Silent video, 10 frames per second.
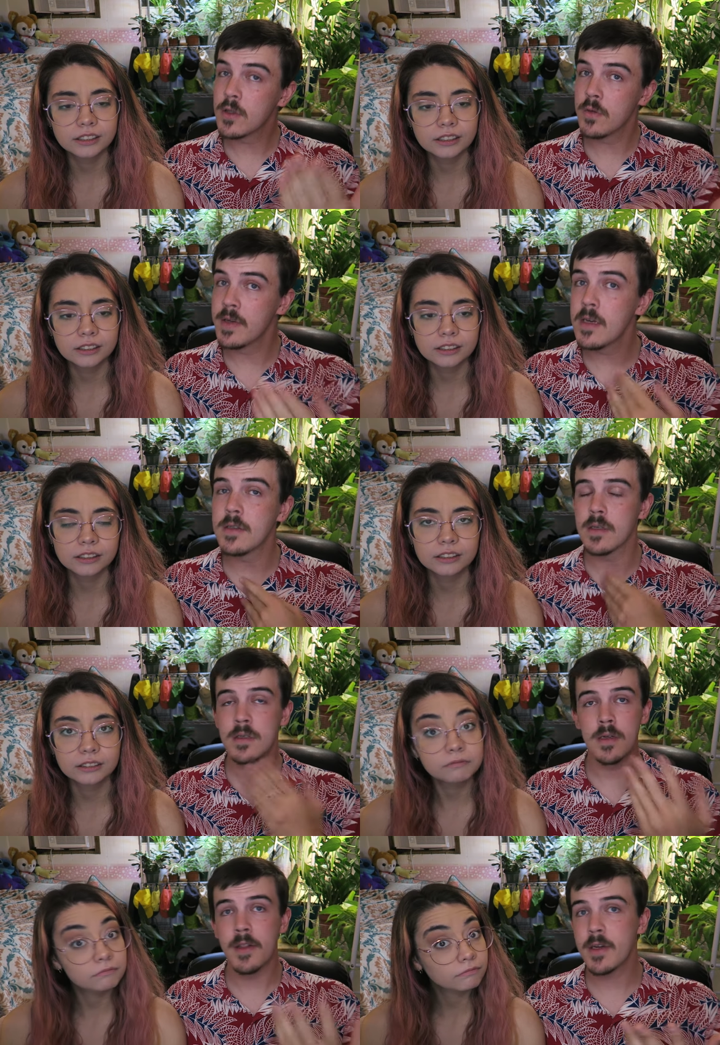Speaker 1: souvenirs
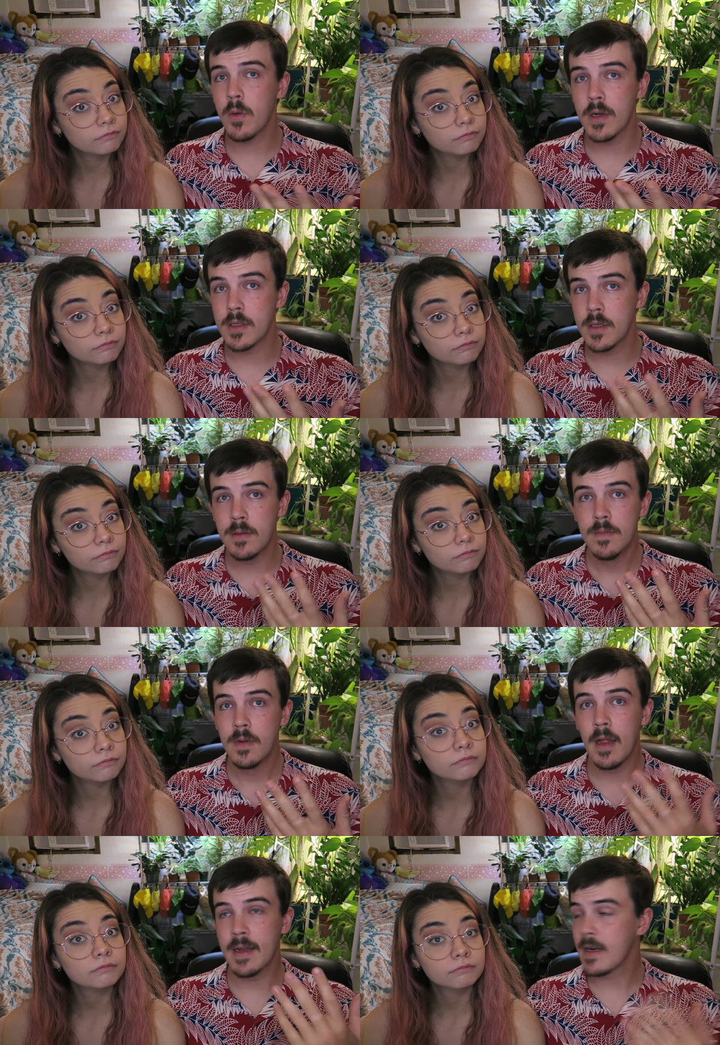is another question.
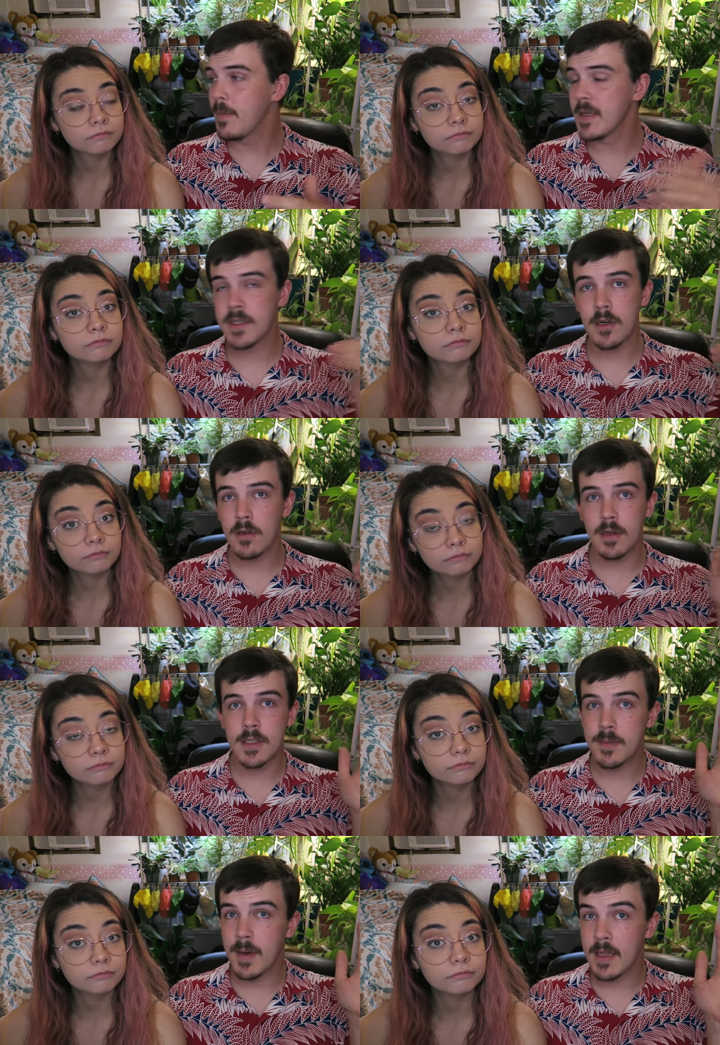Like I mentioned earlier,
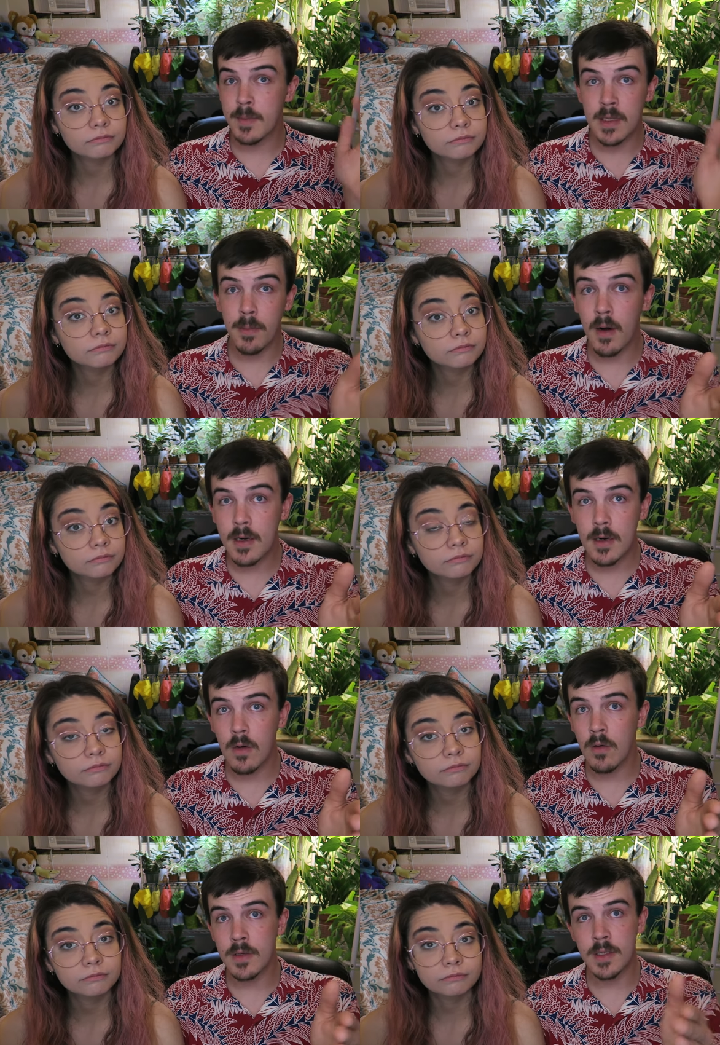do you buy them in the park
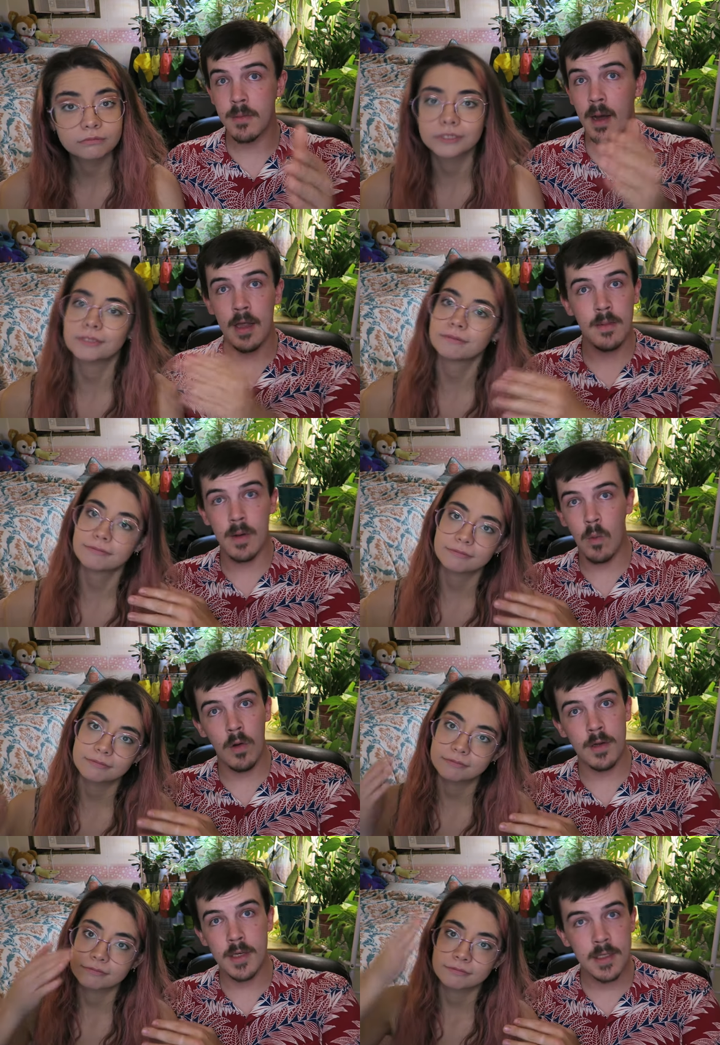or do you buy them at
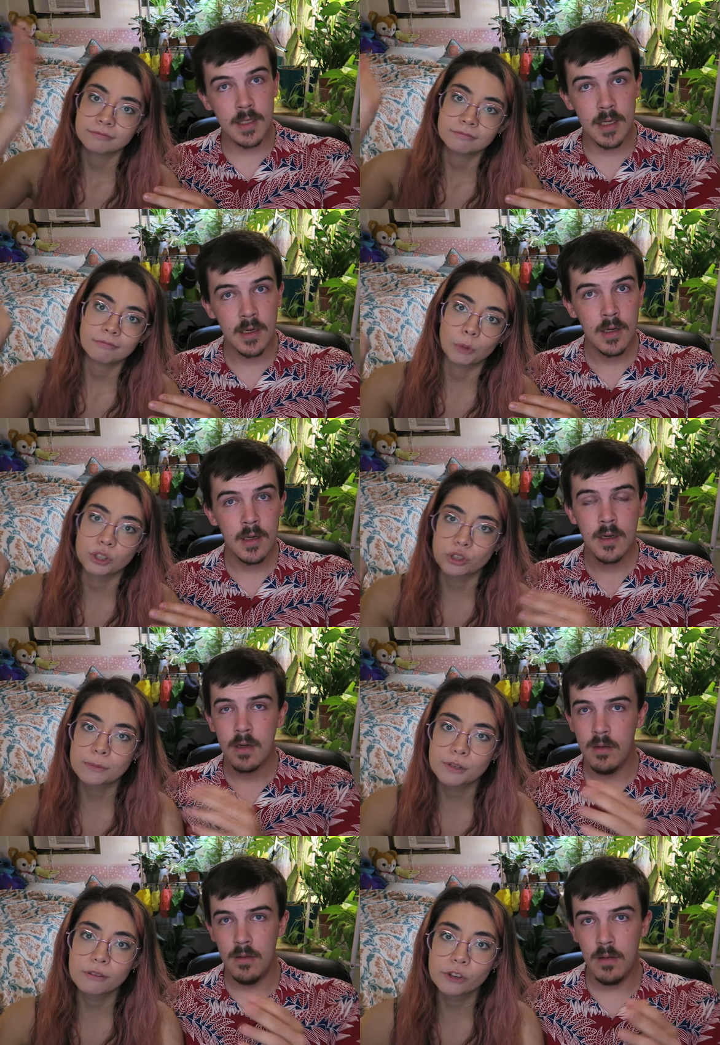World of Disney?
Speaker 2: When your
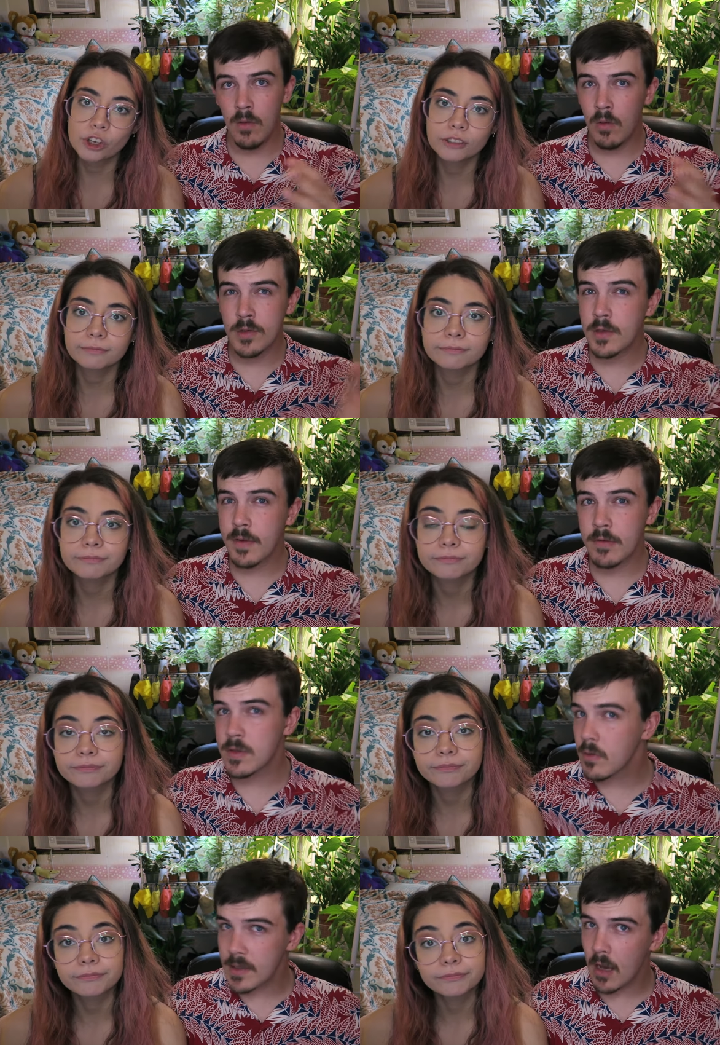trip's over. Where's
Speaker 1: your favorite
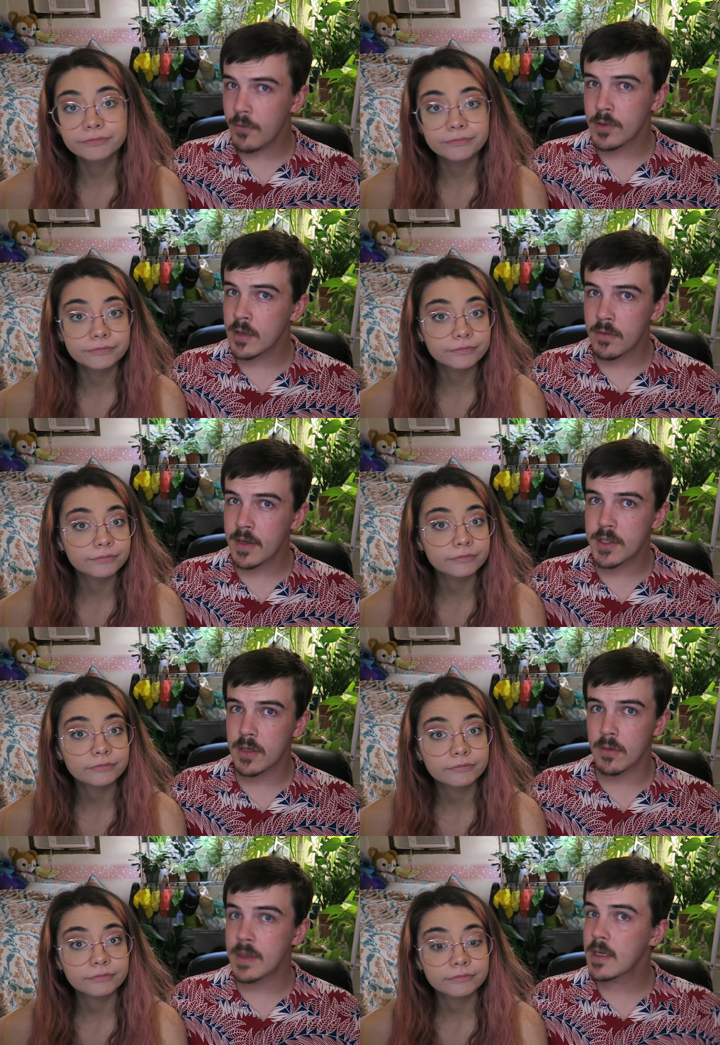store in California
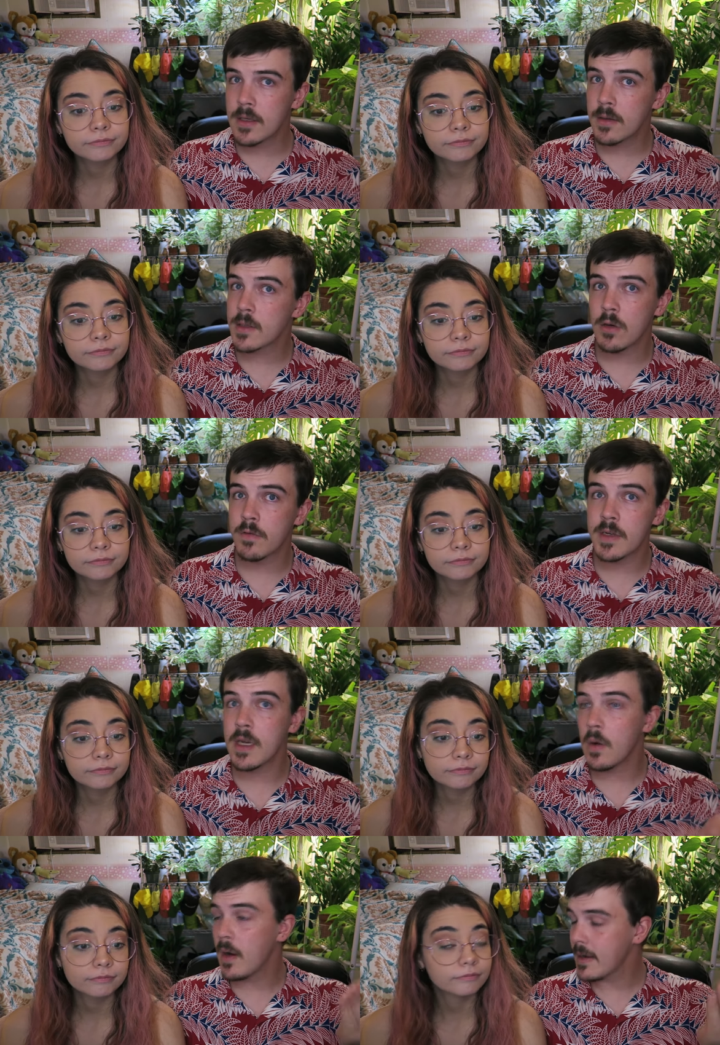Adventure? We could do this whole
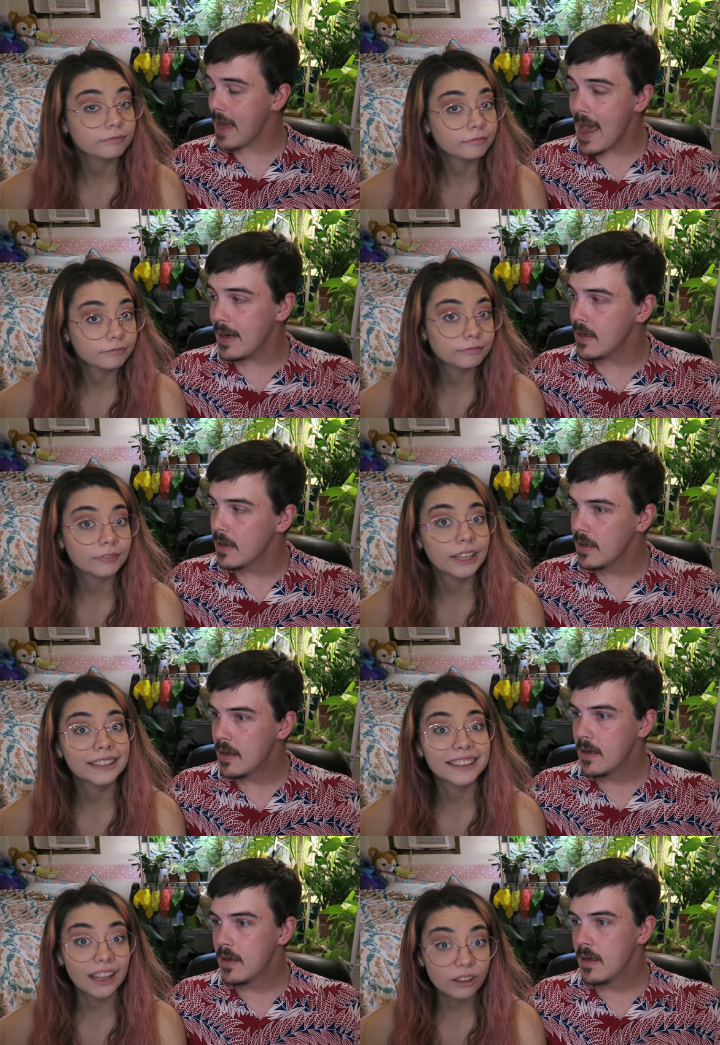video again.
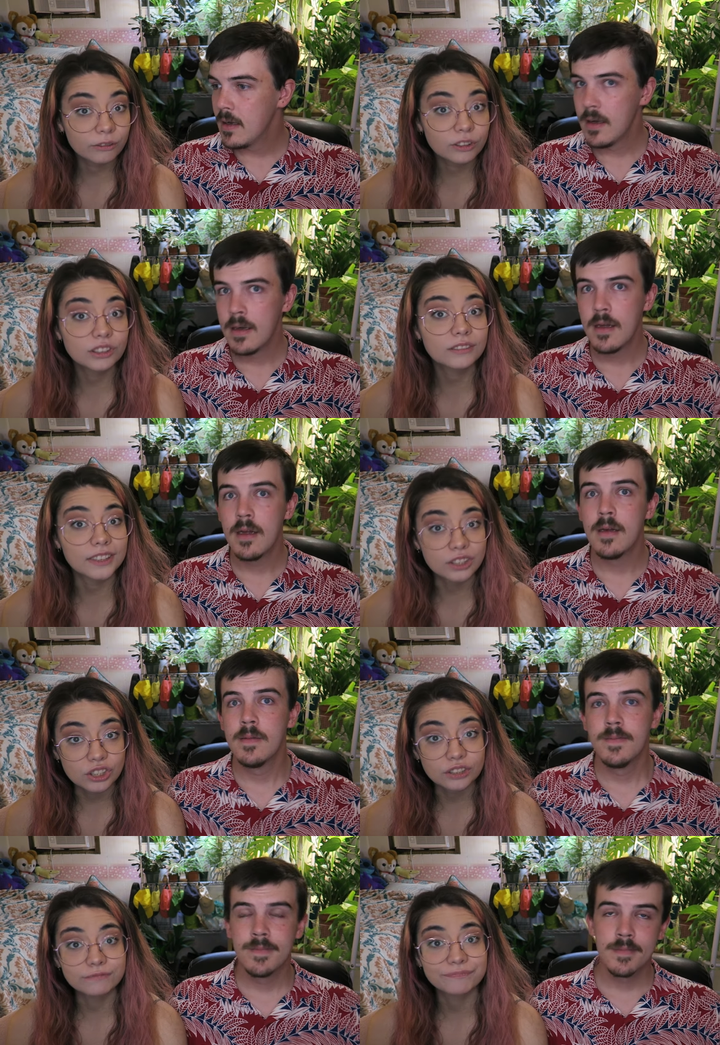
Speaker 2: In California
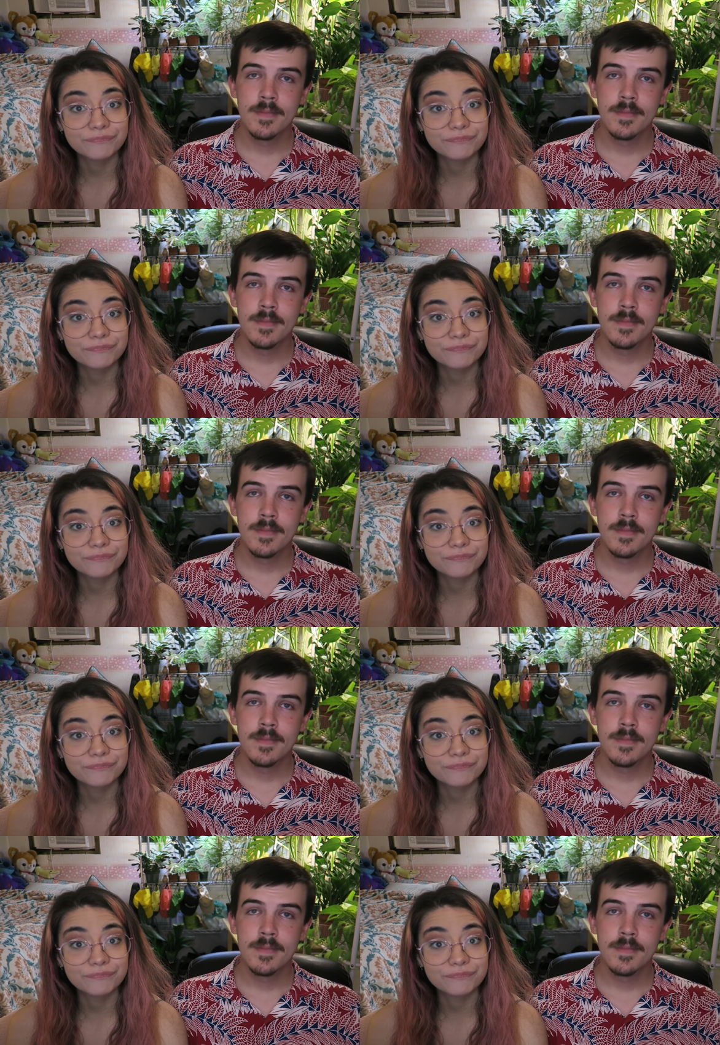Adventure.